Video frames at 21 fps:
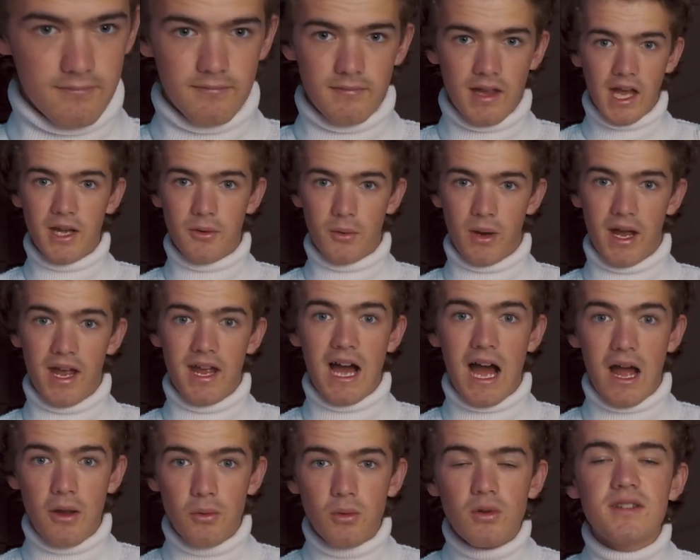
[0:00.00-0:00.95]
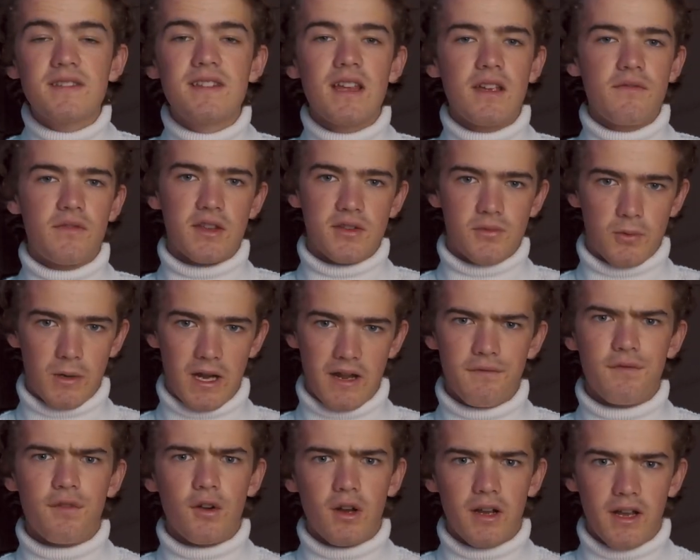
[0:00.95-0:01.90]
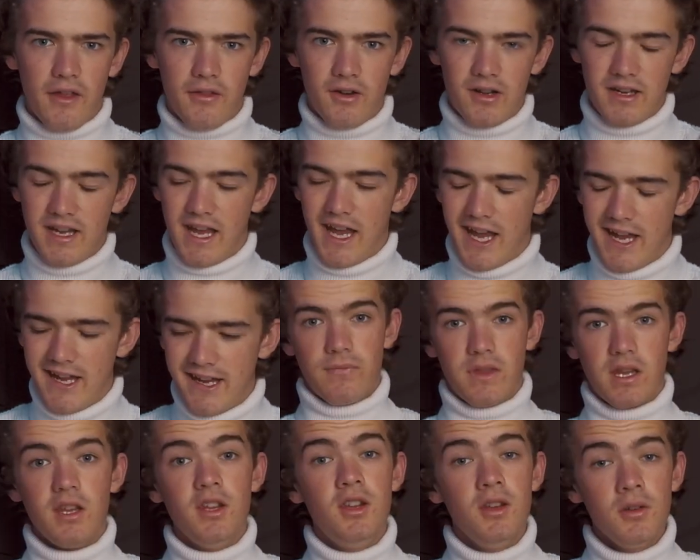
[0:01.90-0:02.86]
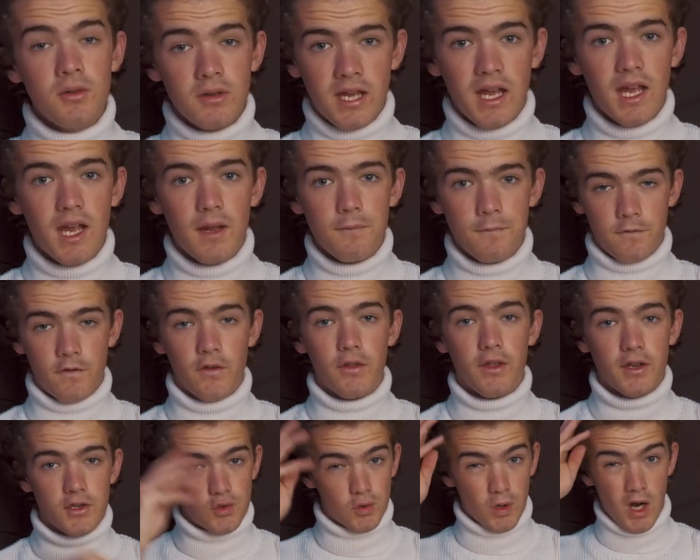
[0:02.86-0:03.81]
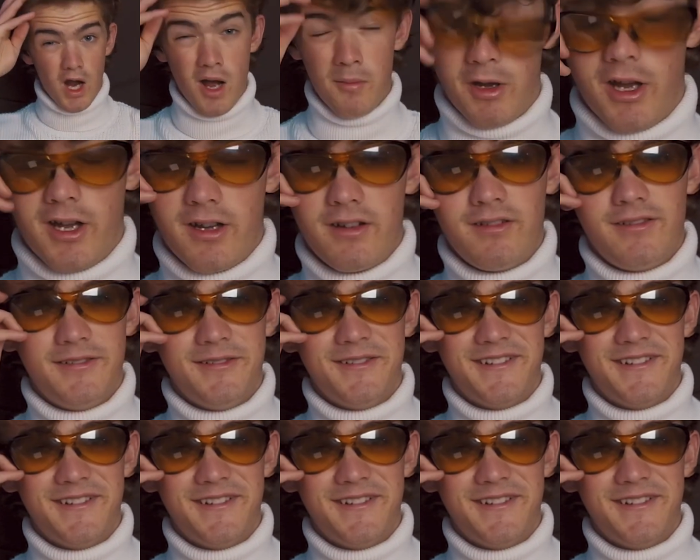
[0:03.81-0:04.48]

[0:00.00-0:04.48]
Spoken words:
Anyway, I will save this rant for another day. You came for the drama.